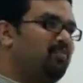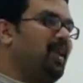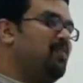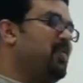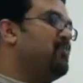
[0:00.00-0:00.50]

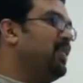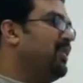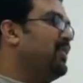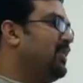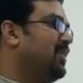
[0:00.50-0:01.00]
Many
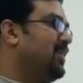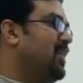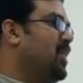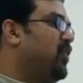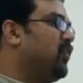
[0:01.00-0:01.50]
people
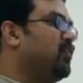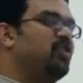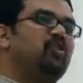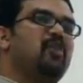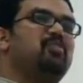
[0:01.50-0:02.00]
use
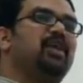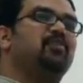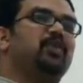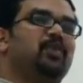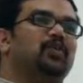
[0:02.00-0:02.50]
the same
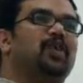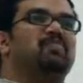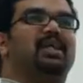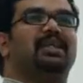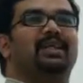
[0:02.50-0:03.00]
metaphor to say
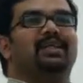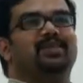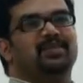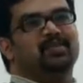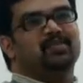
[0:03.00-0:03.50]
many
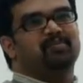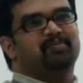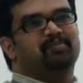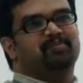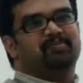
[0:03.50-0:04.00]
things.
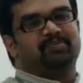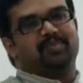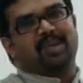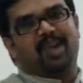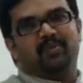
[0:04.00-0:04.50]

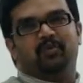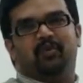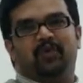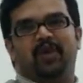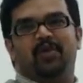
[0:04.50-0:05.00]
I don't
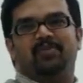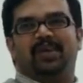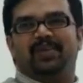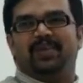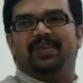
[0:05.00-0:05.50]
want to
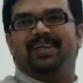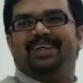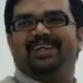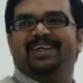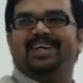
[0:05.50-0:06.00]
elaborate.
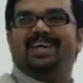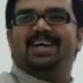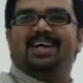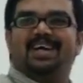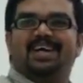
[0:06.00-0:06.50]

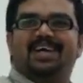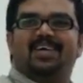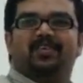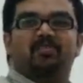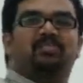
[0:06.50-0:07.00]

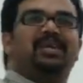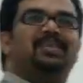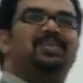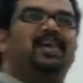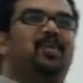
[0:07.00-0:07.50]
Something
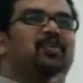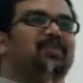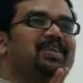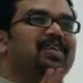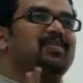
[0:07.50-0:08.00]
is like
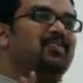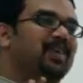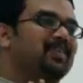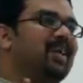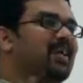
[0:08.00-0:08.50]
oxygen. If
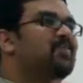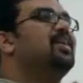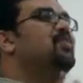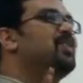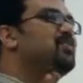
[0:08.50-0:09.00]
it is there, you
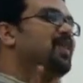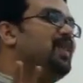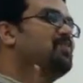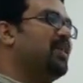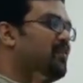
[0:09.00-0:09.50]
will never feel
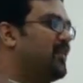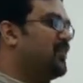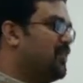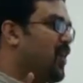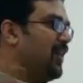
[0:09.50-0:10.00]
it. But if
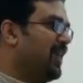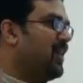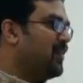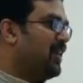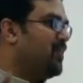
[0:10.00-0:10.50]
it is not
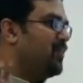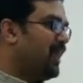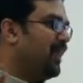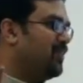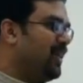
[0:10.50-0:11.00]
there, you will
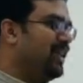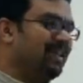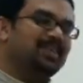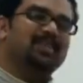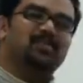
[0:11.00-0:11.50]
definitely feel
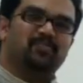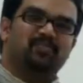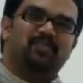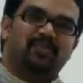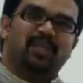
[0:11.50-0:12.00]

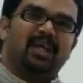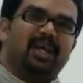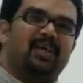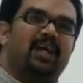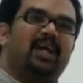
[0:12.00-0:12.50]

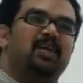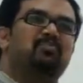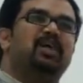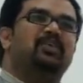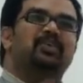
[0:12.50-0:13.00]
it. You can
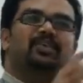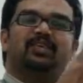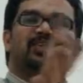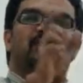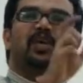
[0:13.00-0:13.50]

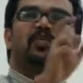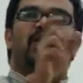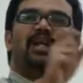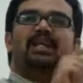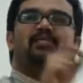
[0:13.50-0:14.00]
replace the word
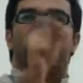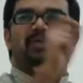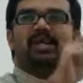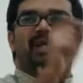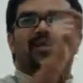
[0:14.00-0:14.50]
quality with
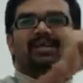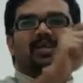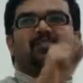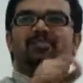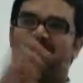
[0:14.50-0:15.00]
many other
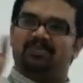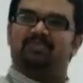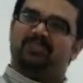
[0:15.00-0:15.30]
terms.